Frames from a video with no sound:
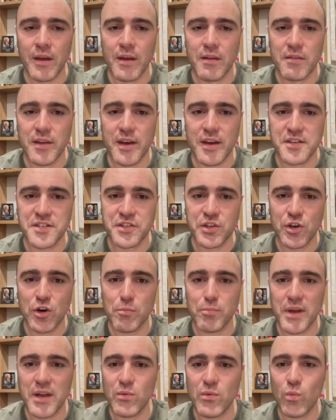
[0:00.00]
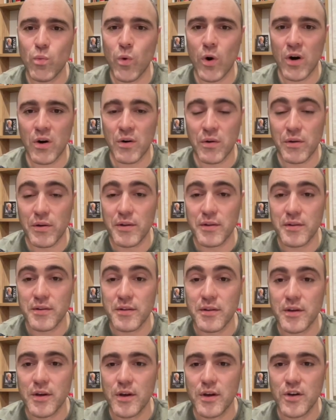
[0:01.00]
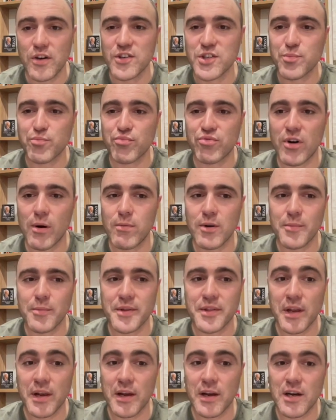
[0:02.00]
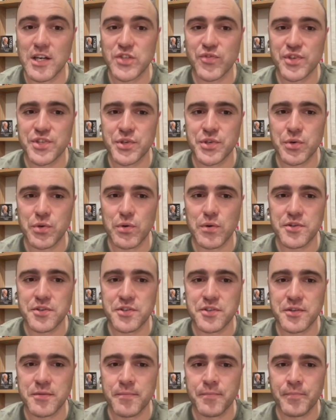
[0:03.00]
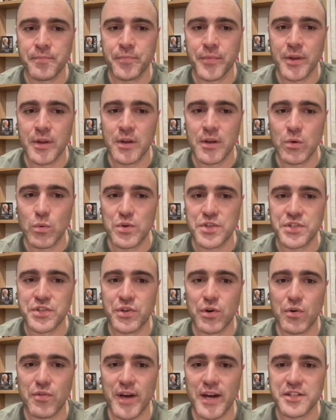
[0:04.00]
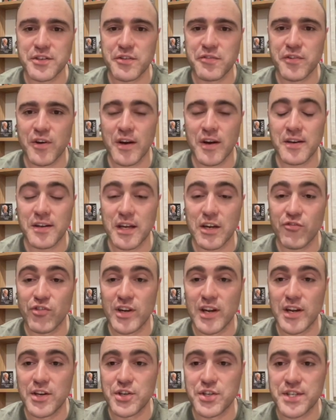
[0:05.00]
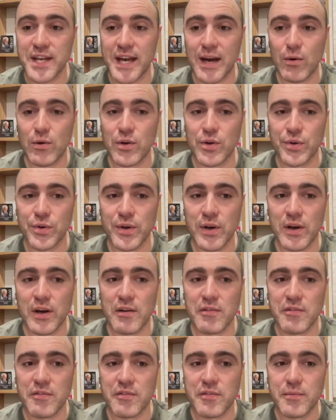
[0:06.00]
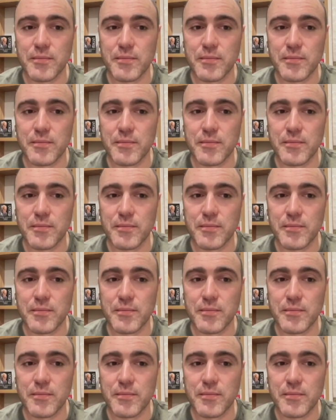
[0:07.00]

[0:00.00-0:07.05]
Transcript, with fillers: there has not been one whose problem in the last resort was not that of finding a religious outlook on life.